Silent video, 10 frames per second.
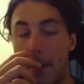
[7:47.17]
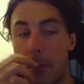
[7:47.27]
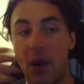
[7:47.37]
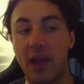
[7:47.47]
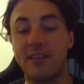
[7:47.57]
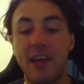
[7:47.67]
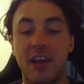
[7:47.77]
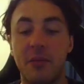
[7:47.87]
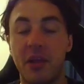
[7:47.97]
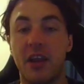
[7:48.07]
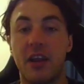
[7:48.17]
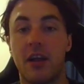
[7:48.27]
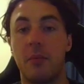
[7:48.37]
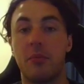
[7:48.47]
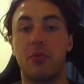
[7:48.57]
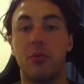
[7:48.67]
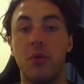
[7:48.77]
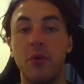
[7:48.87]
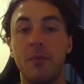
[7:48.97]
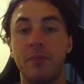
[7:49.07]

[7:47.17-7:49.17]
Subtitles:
where's the enemy going to come through?